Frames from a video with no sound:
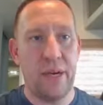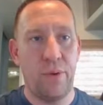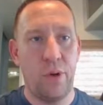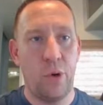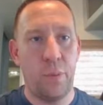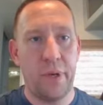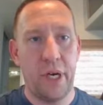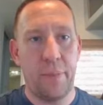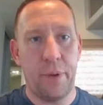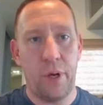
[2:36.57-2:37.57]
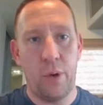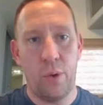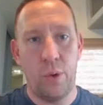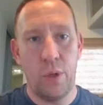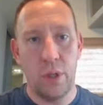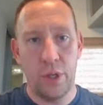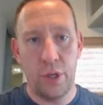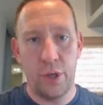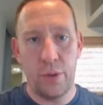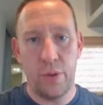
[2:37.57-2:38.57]
That will open up a whole
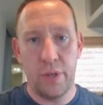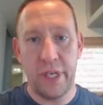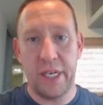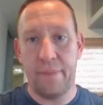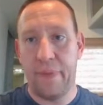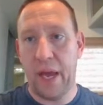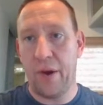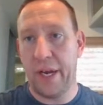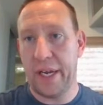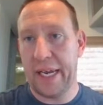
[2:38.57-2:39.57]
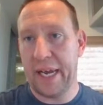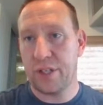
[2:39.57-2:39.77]
new thing. Now I can